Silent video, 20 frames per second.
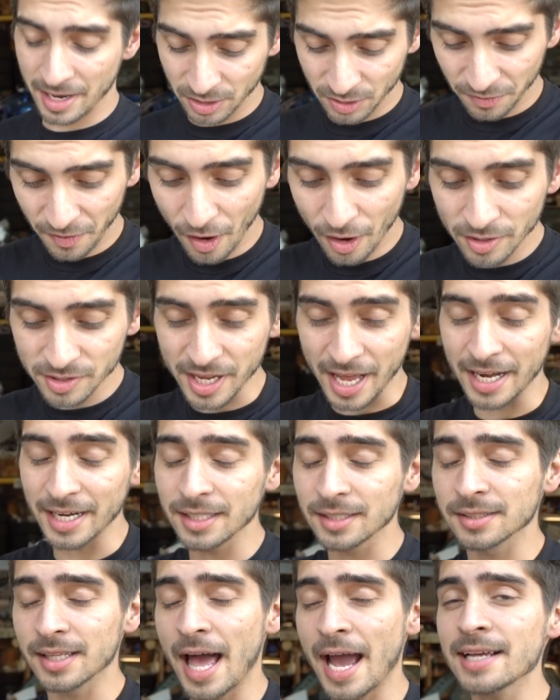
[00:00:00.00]
And as far as
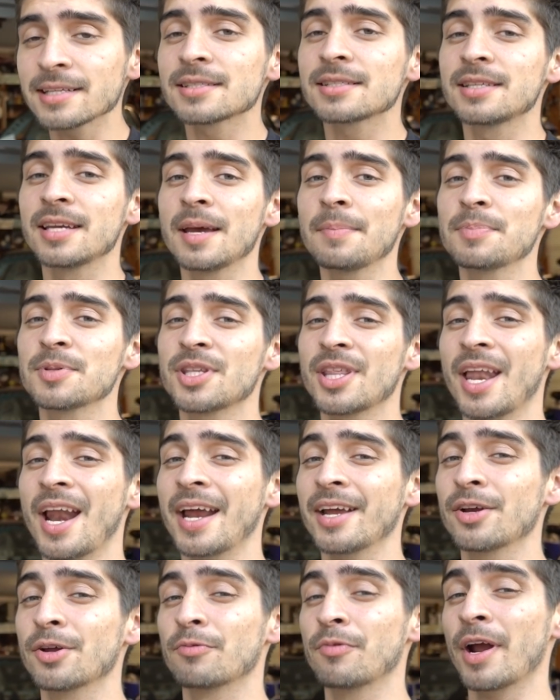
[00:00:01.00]
any last tips that
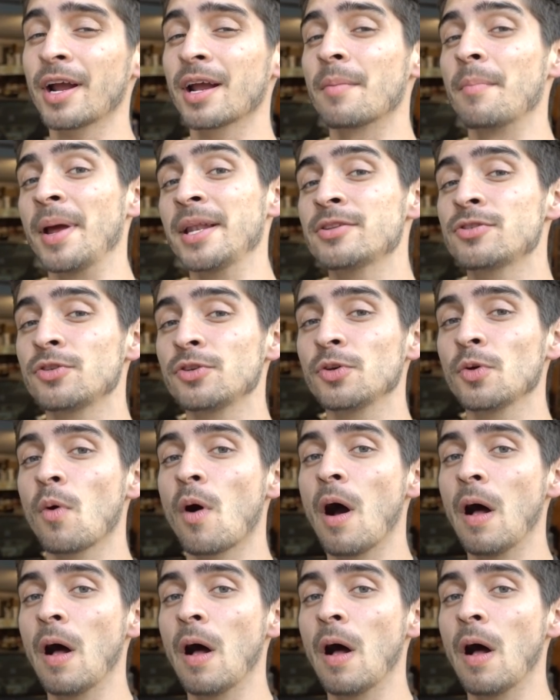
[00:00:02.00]
I could recommend to you